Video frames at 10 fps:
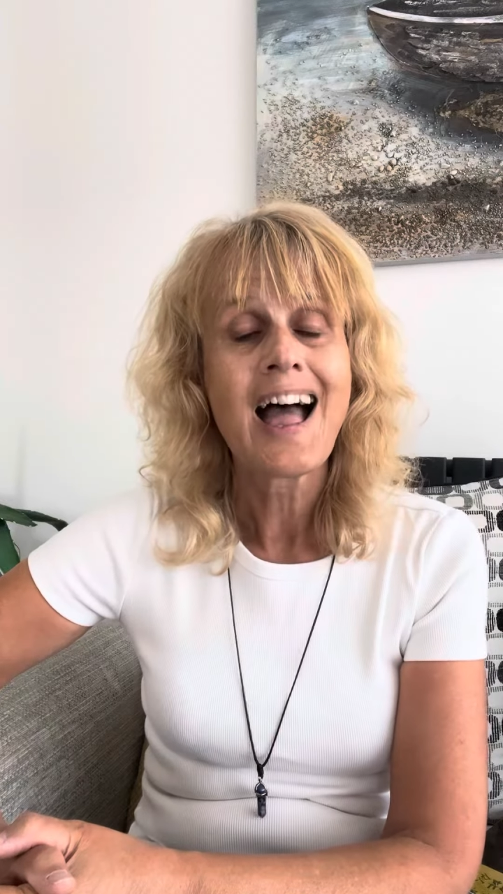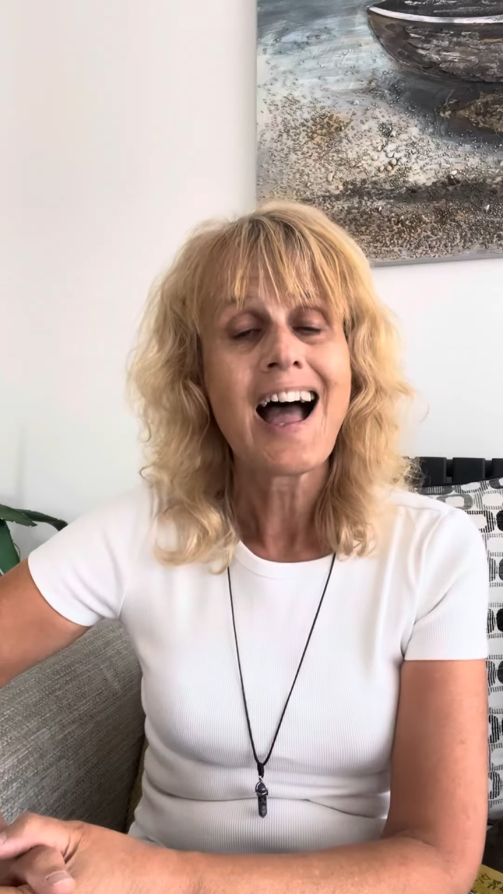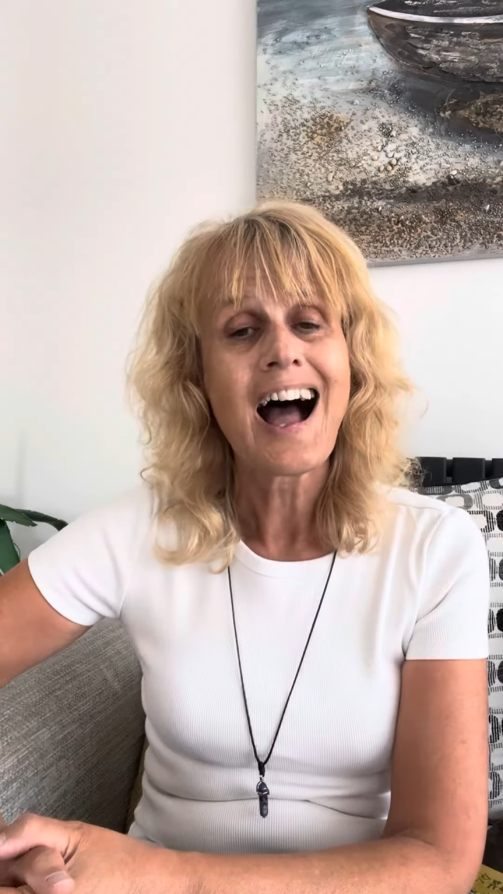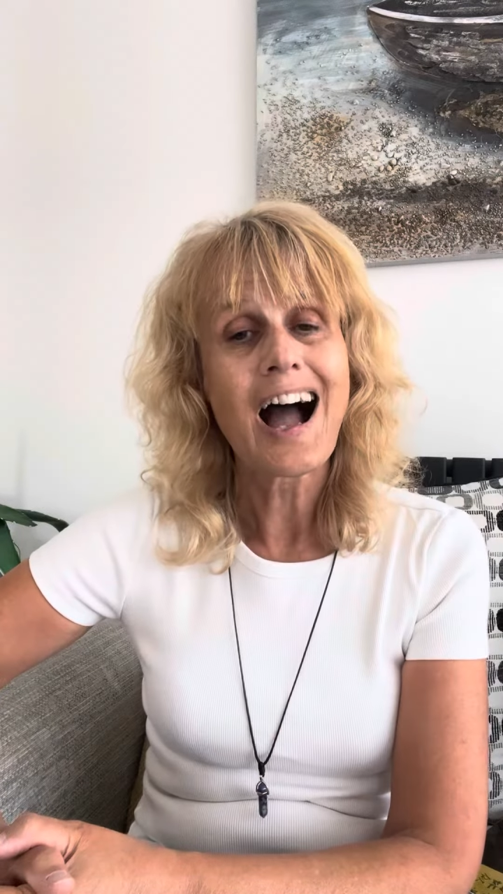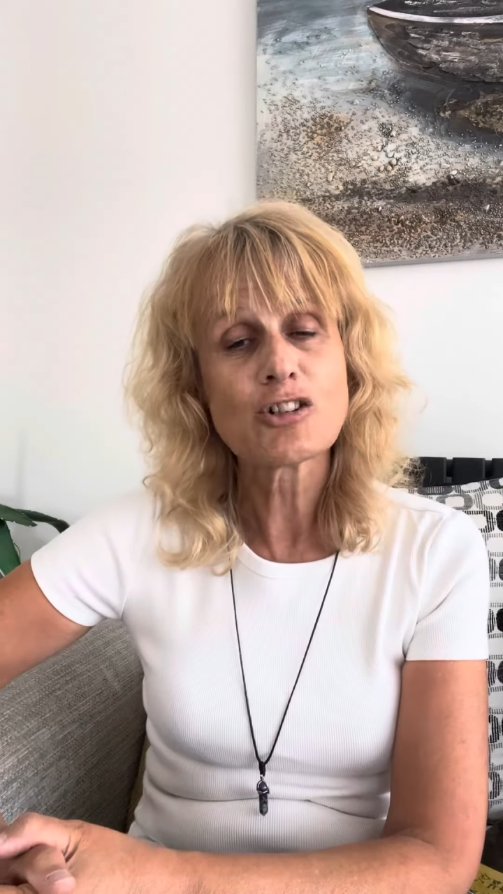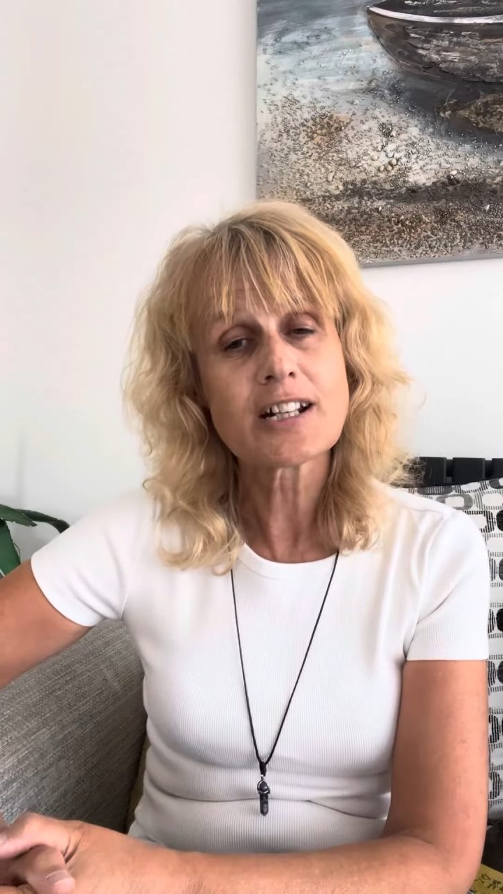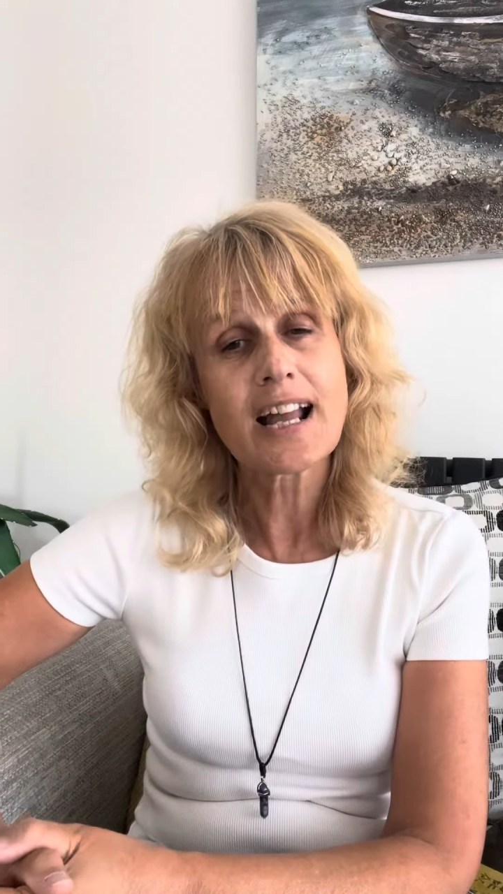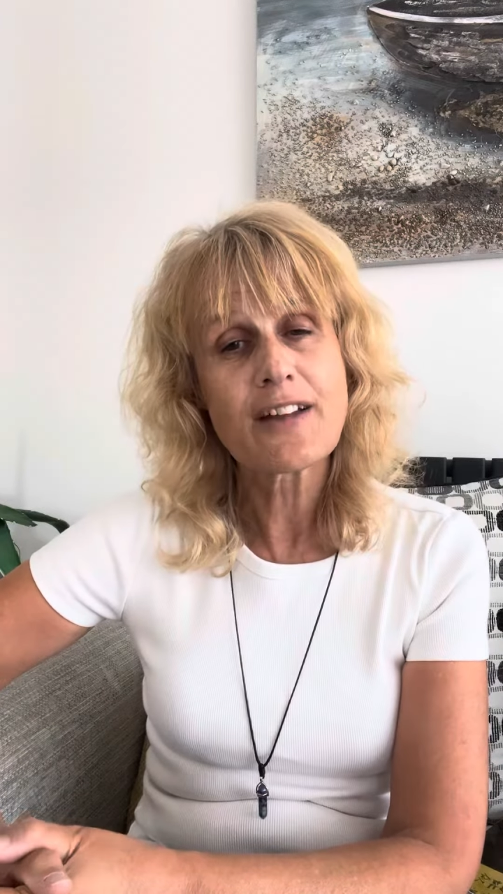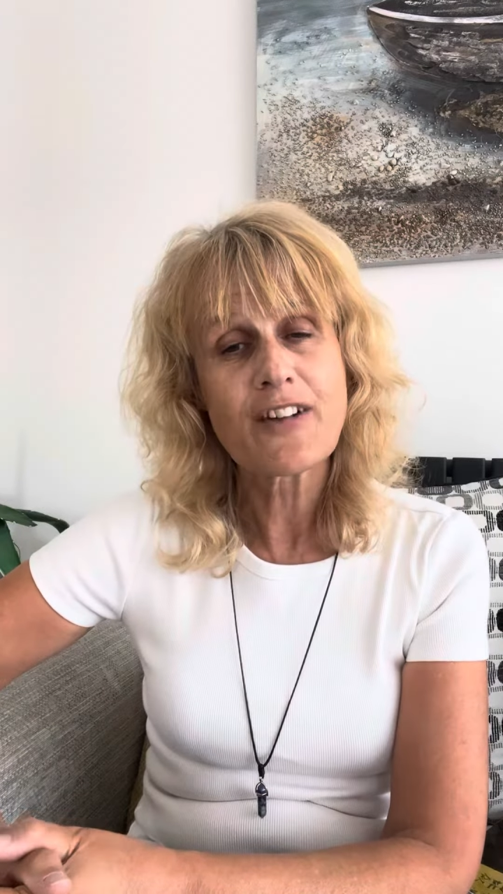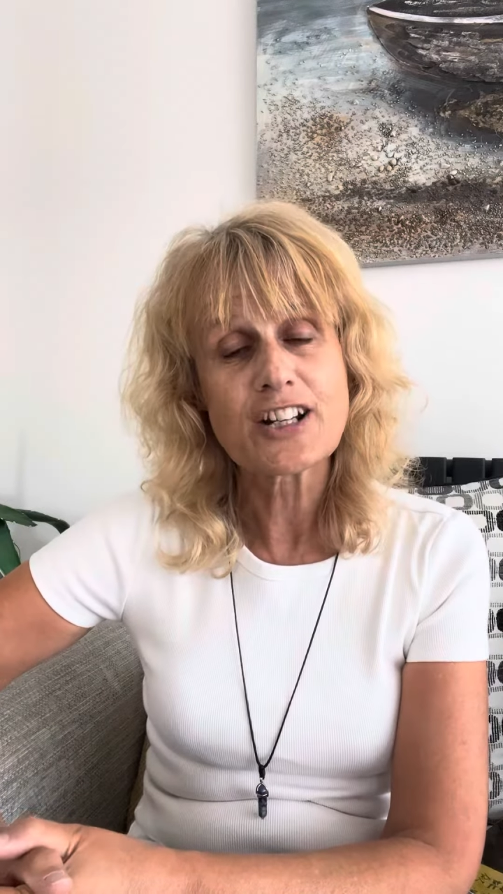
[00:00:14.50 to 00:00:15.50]
How did I
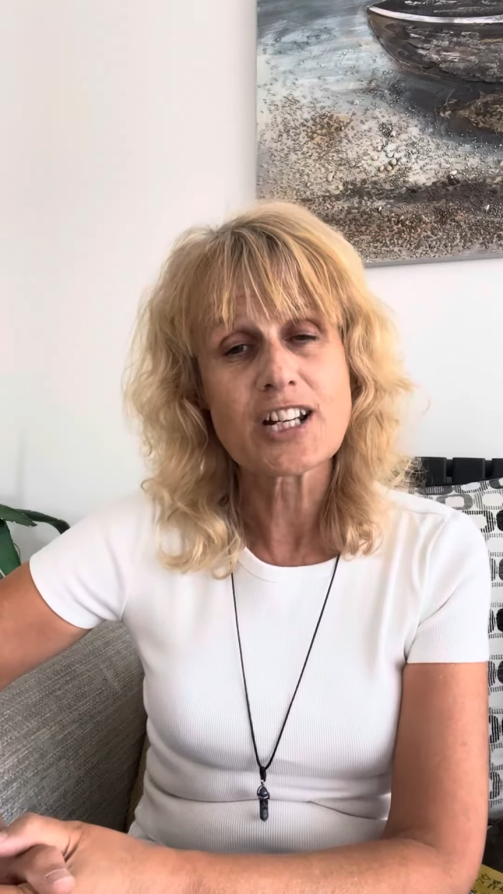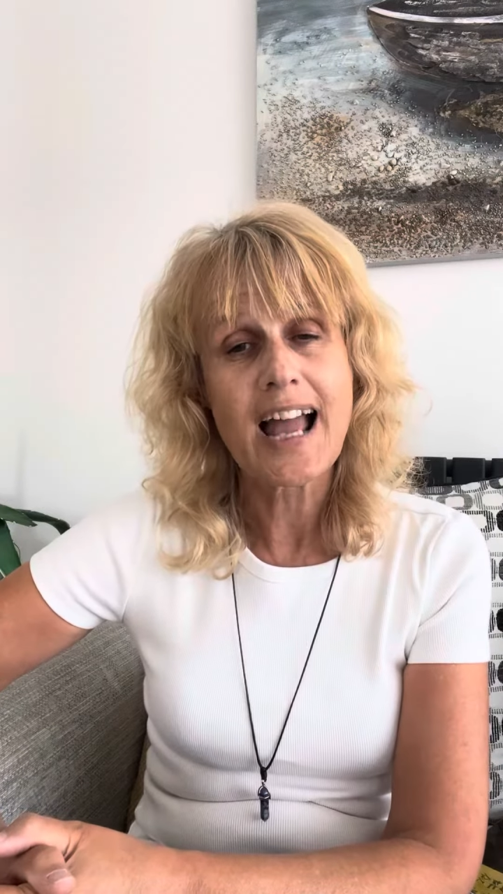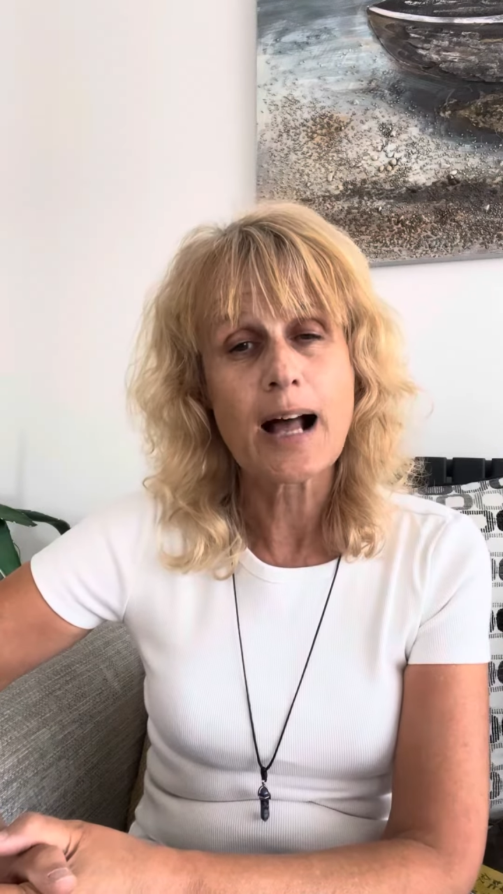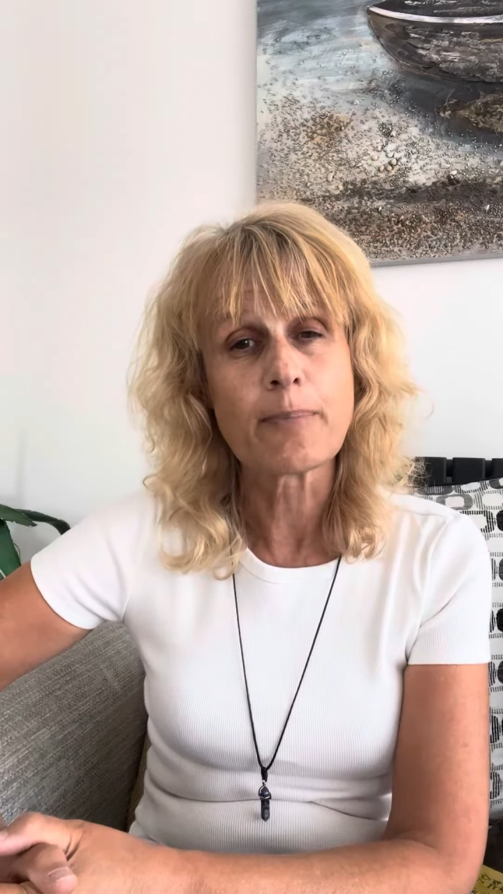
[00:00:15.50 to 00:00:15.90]
eventually help